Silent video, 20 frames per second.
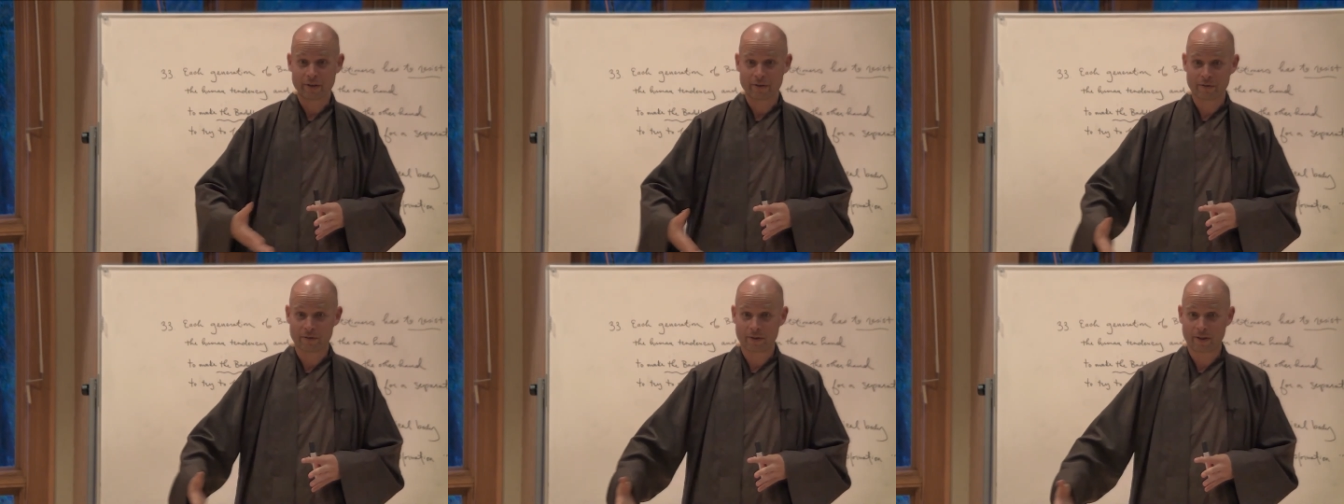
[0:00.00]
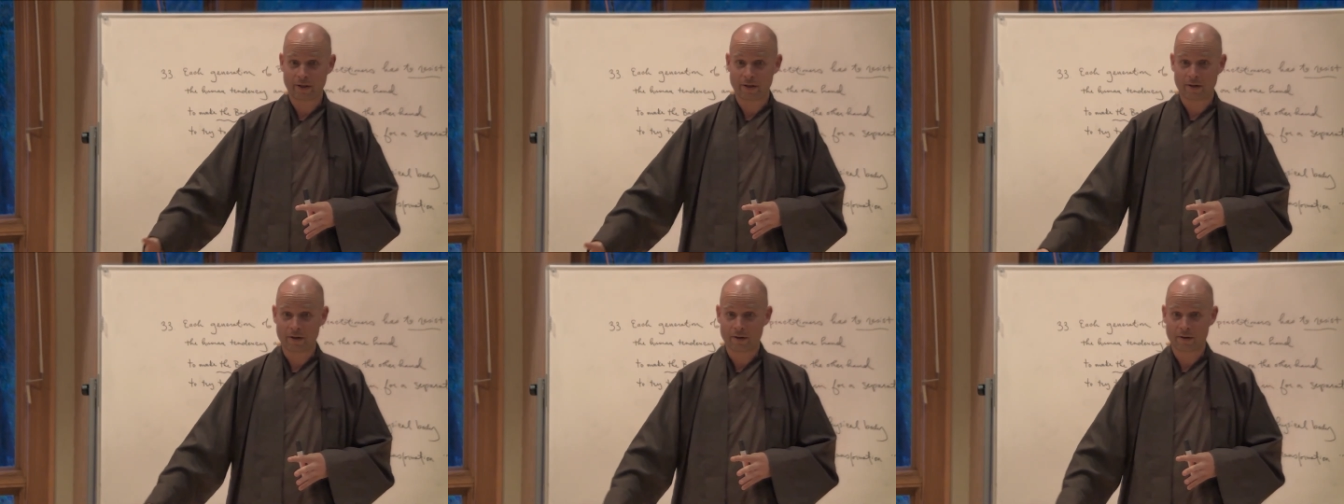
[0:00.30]
So they
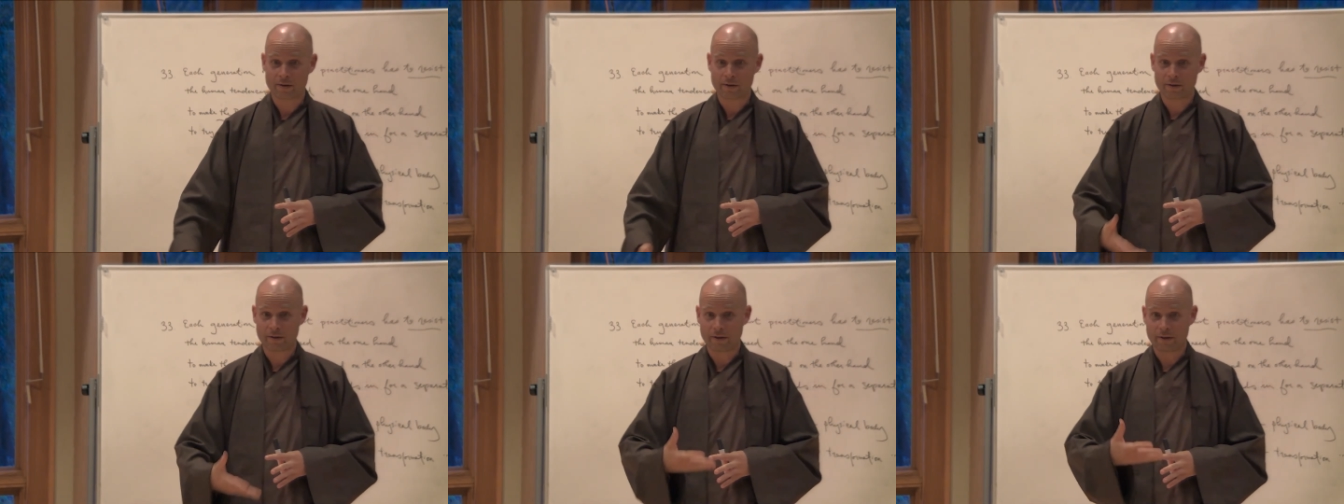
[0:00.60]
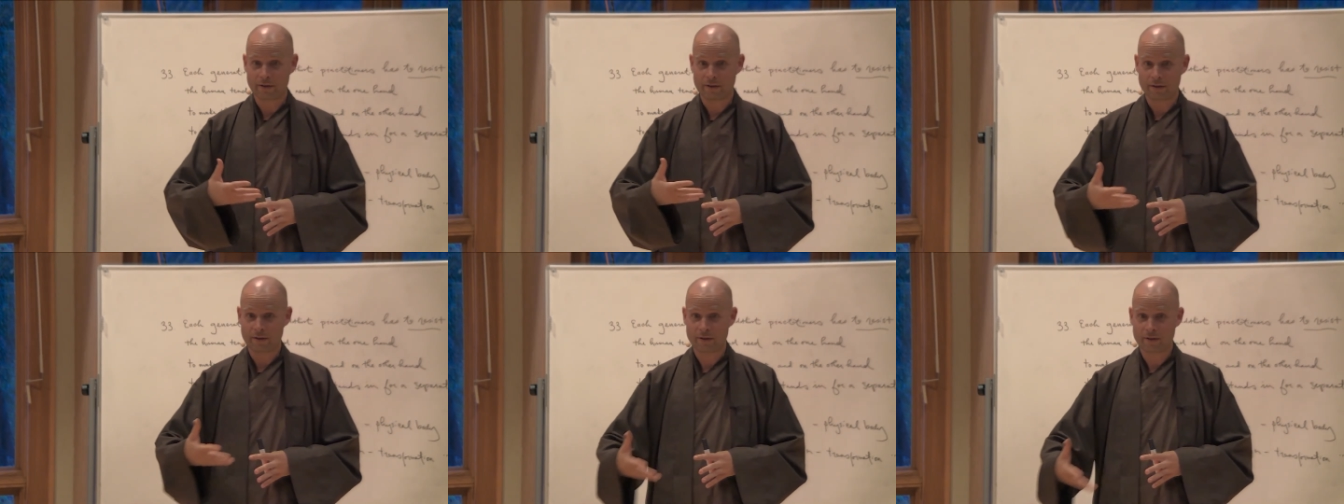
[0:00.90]

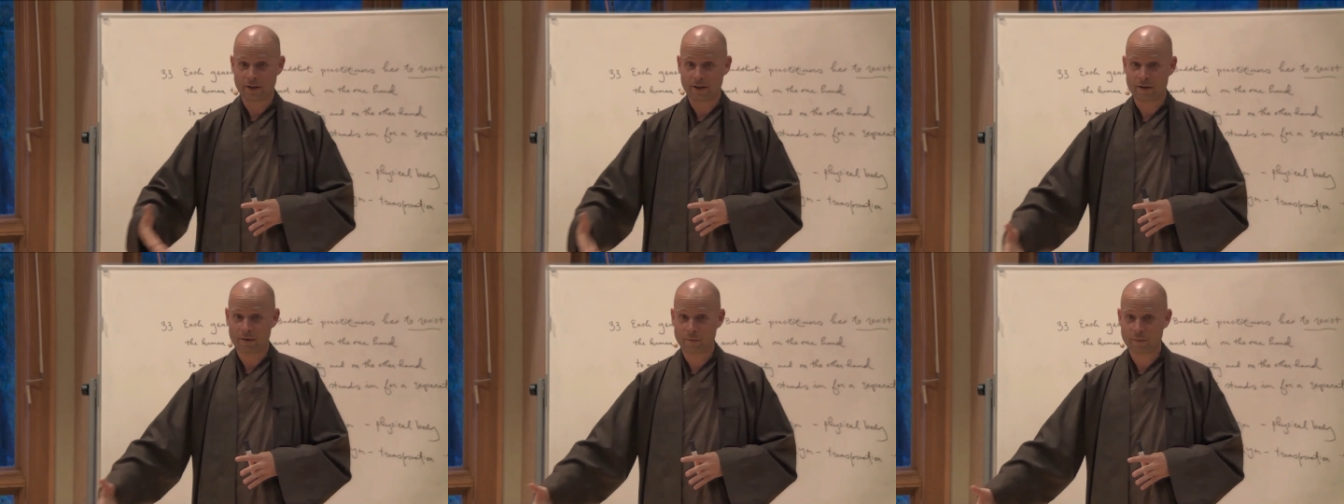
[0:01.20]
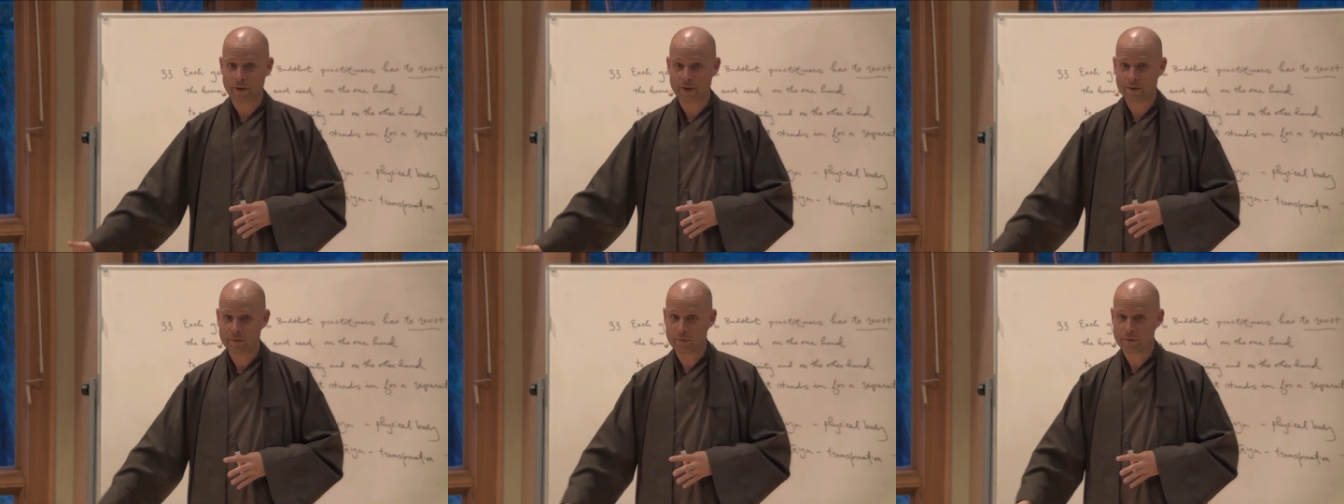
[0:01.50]
are
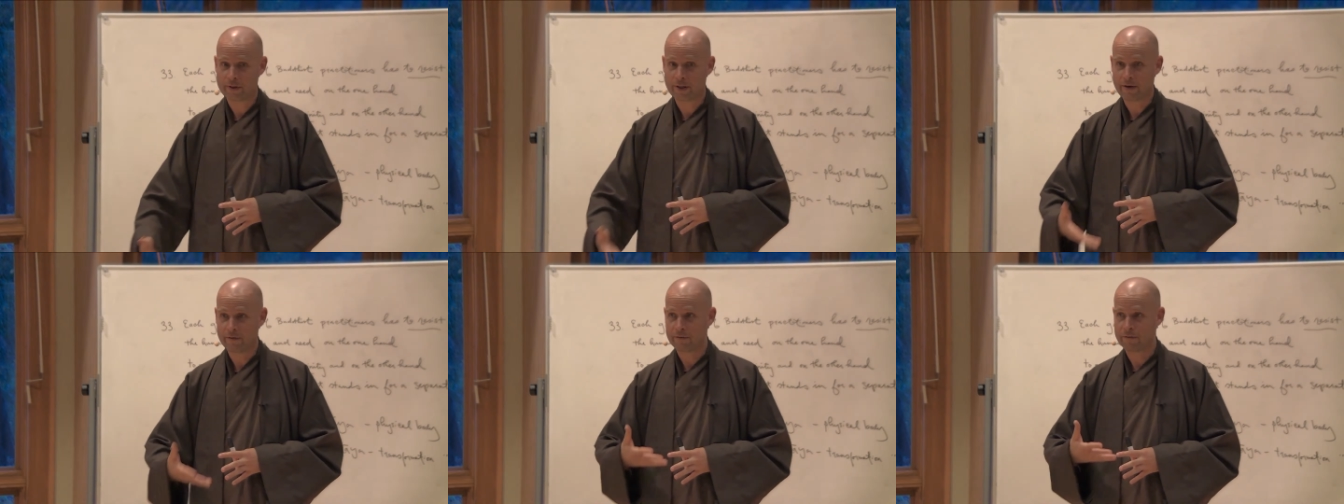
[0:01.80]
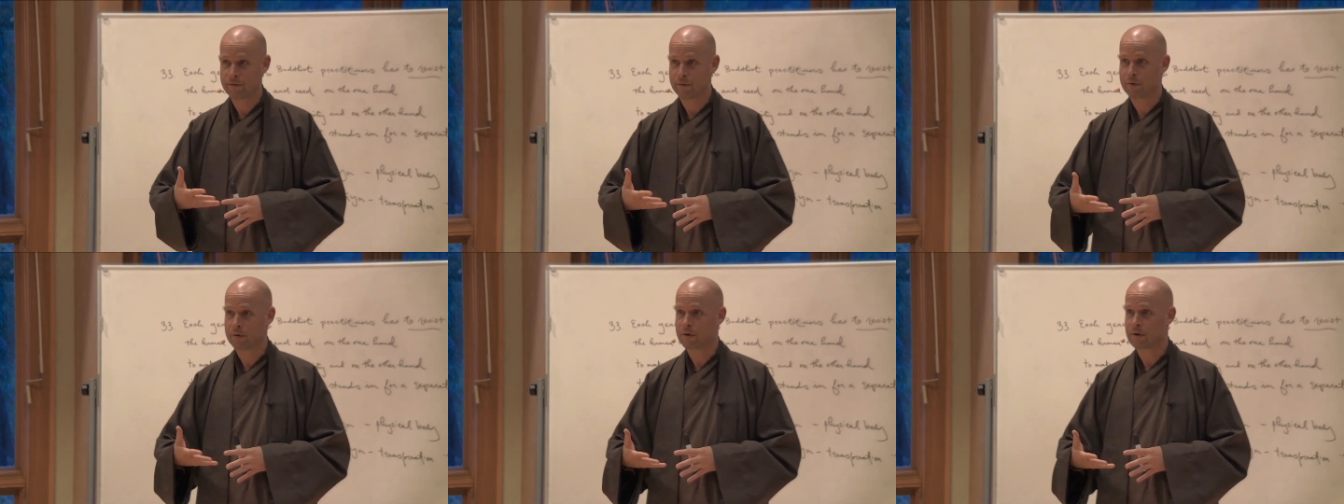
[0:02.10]
raised with that
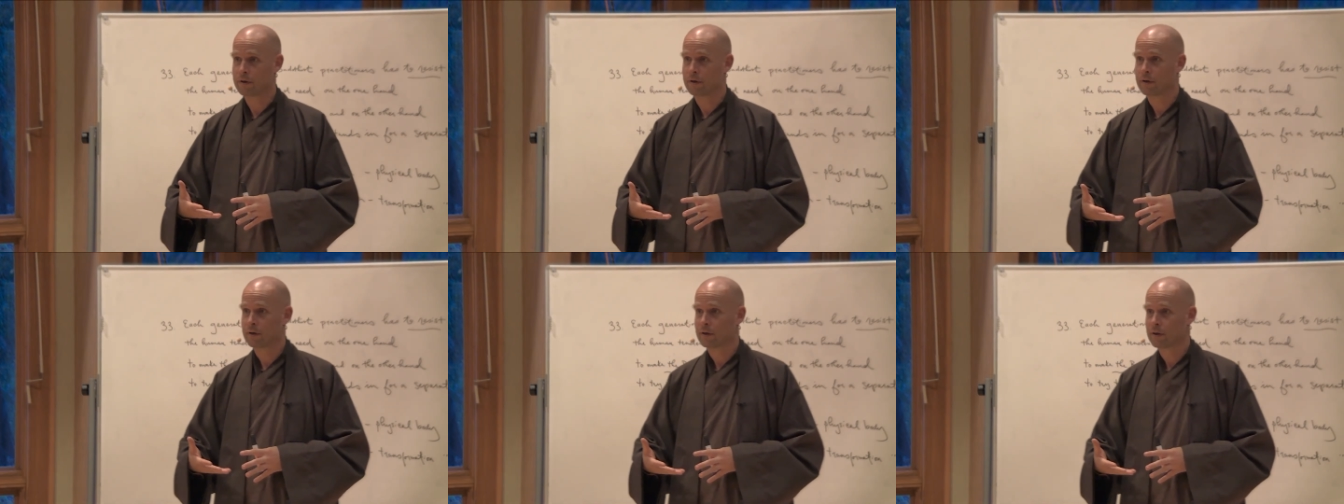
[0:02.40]
folk